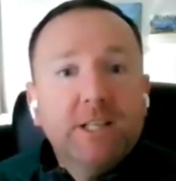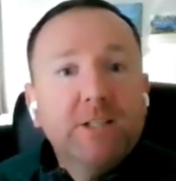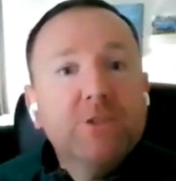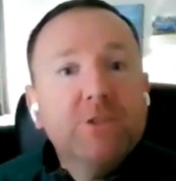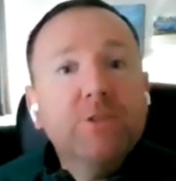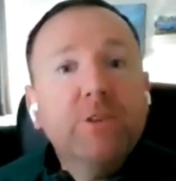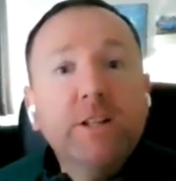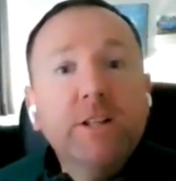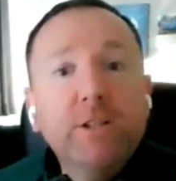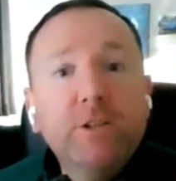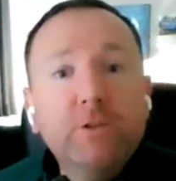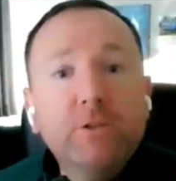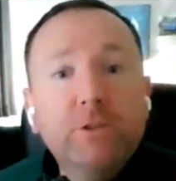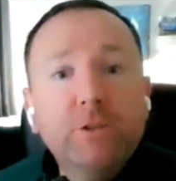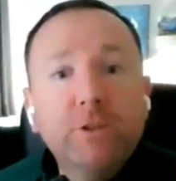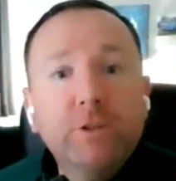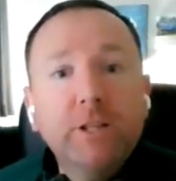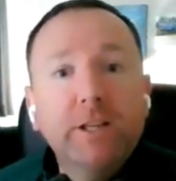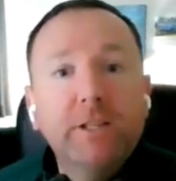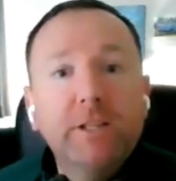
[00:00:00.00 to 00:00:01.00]
Is there any
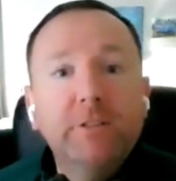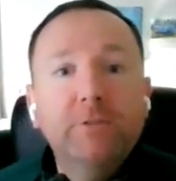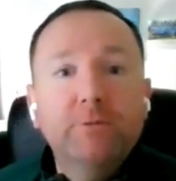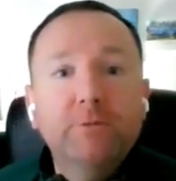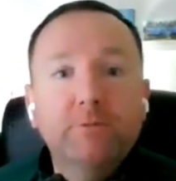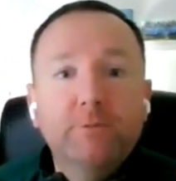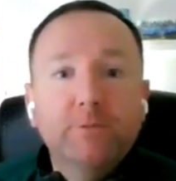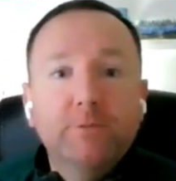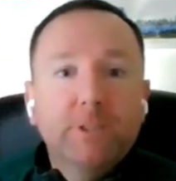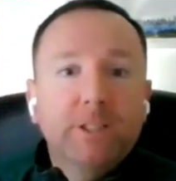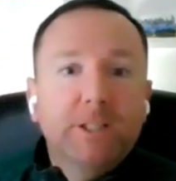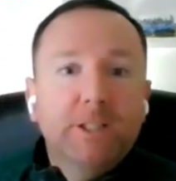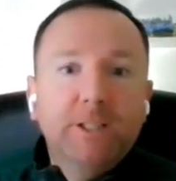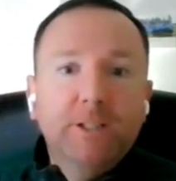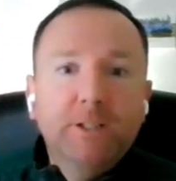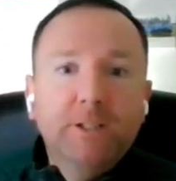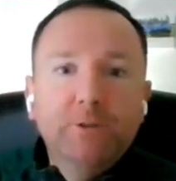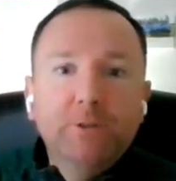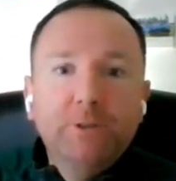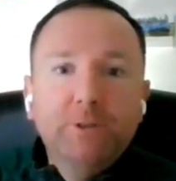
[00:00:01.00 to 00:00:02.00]
other that
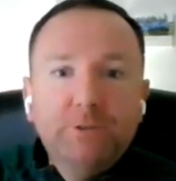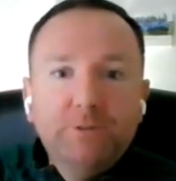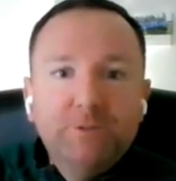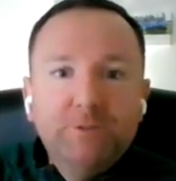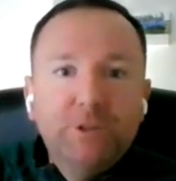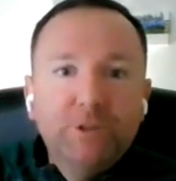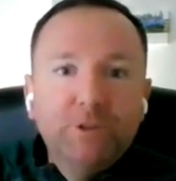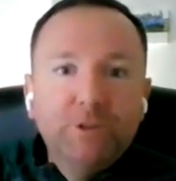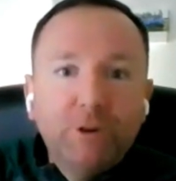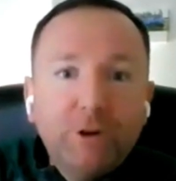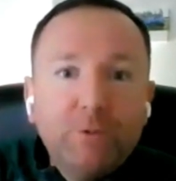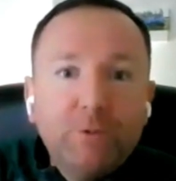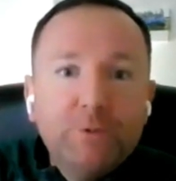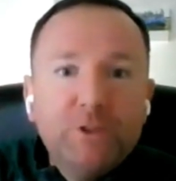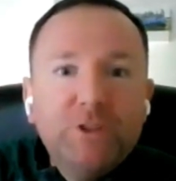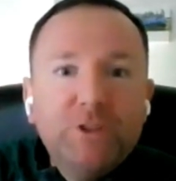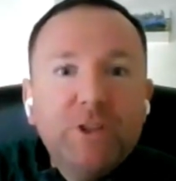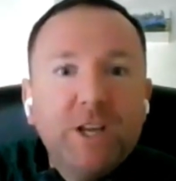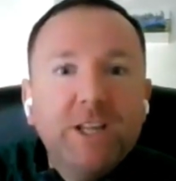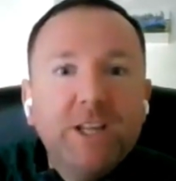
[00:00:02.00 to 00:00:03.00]
you're
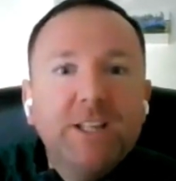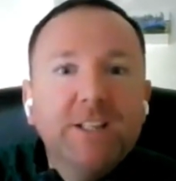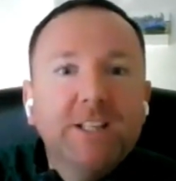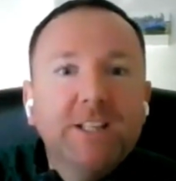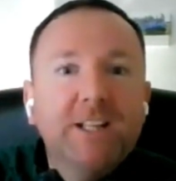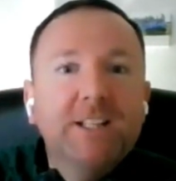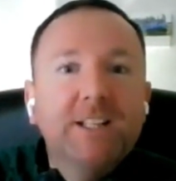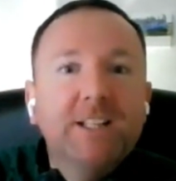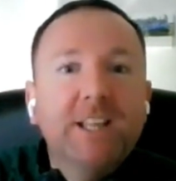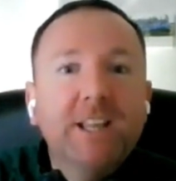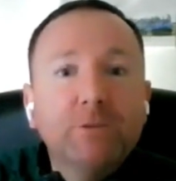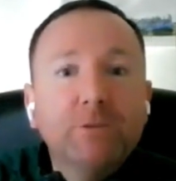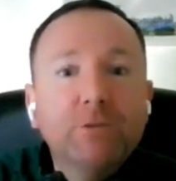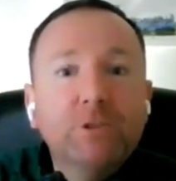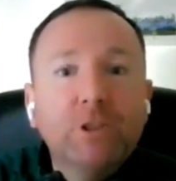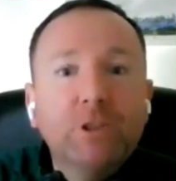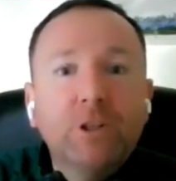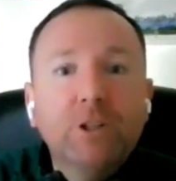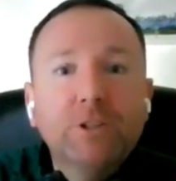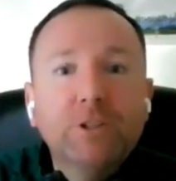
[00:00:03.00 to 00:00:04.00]
always checking that
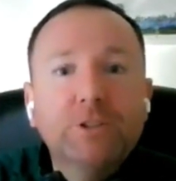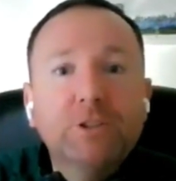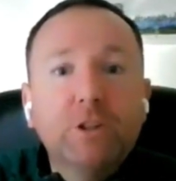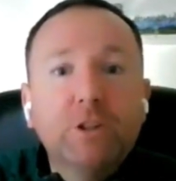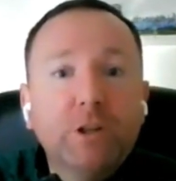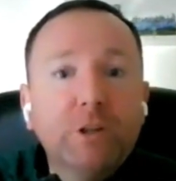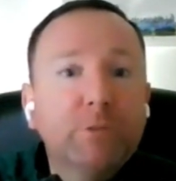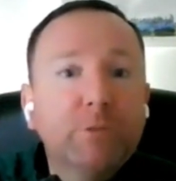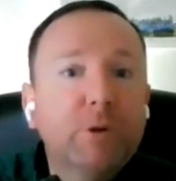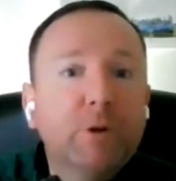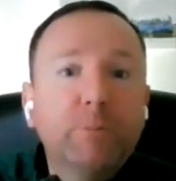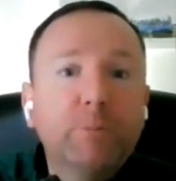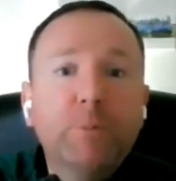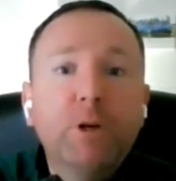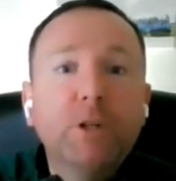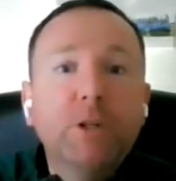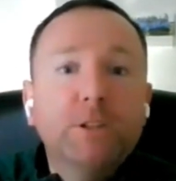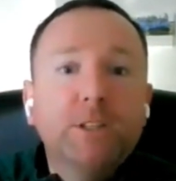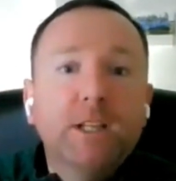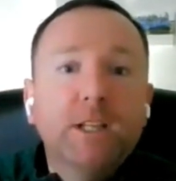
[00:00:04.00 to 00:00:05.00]
account all the time, or a
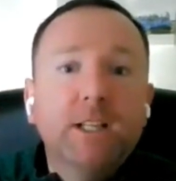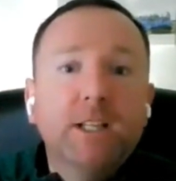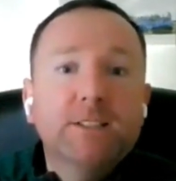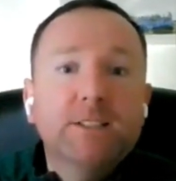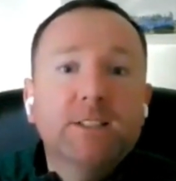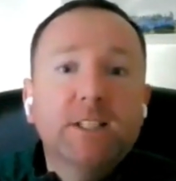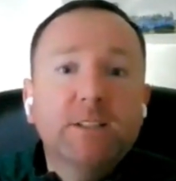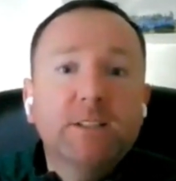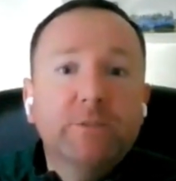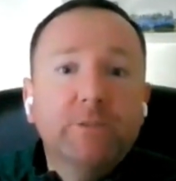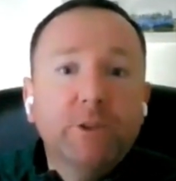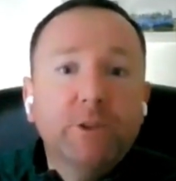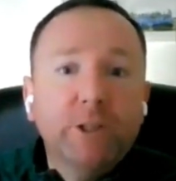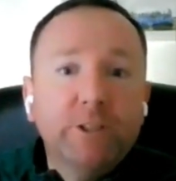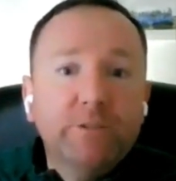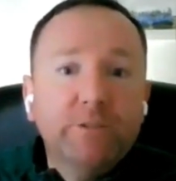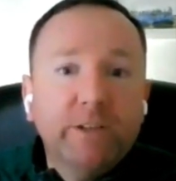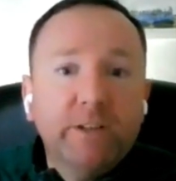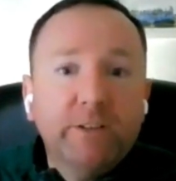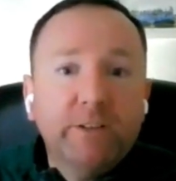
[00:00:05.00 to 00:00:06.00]
podcast that you
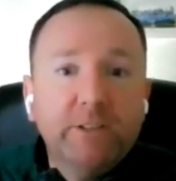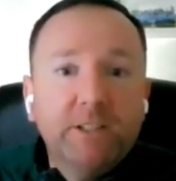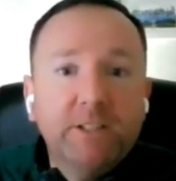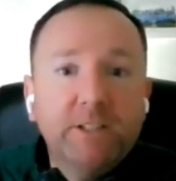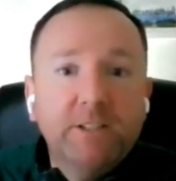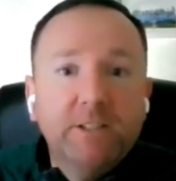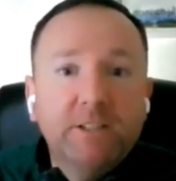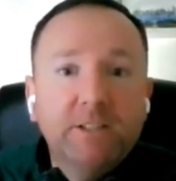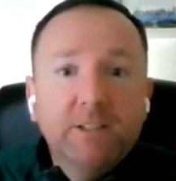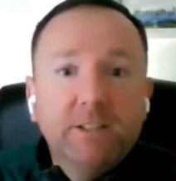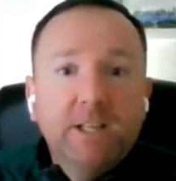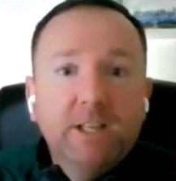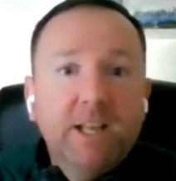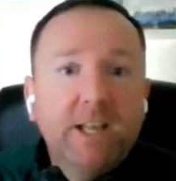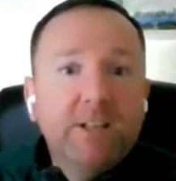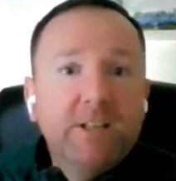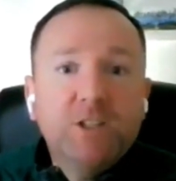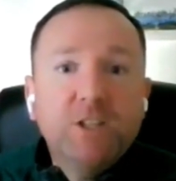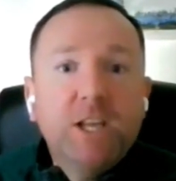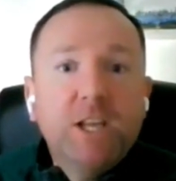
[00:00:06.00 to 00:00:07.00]
find very
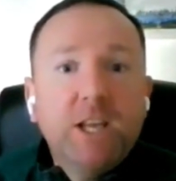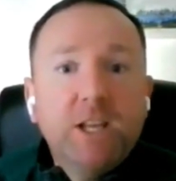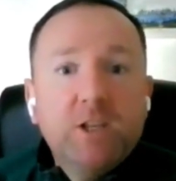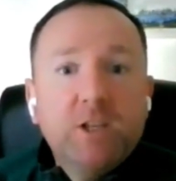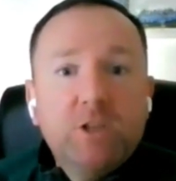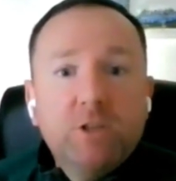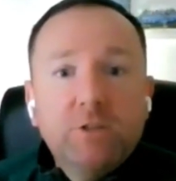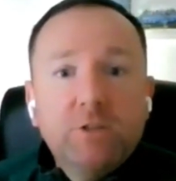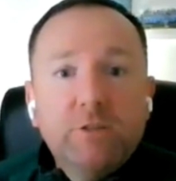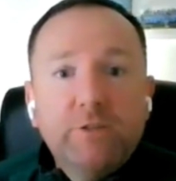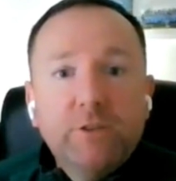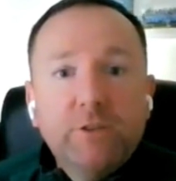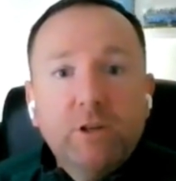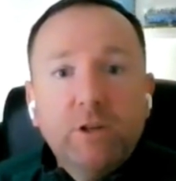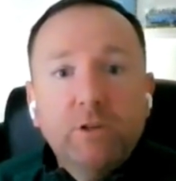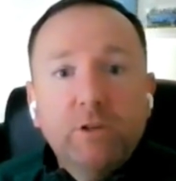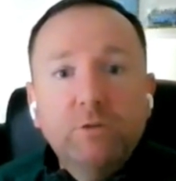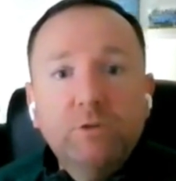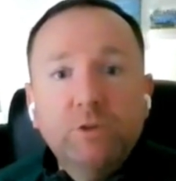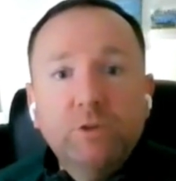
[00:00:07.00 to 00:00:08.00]
educational for
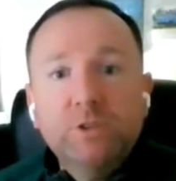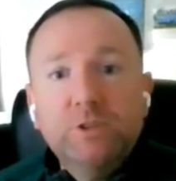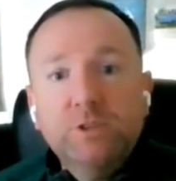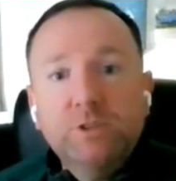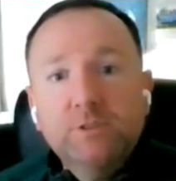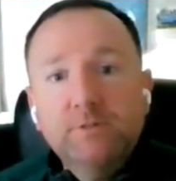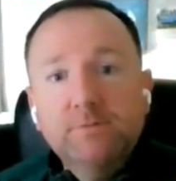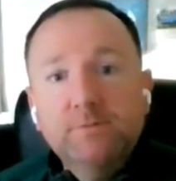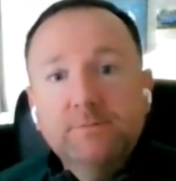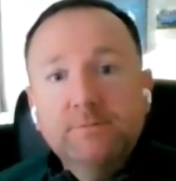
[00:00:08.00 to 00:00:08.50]
coaches?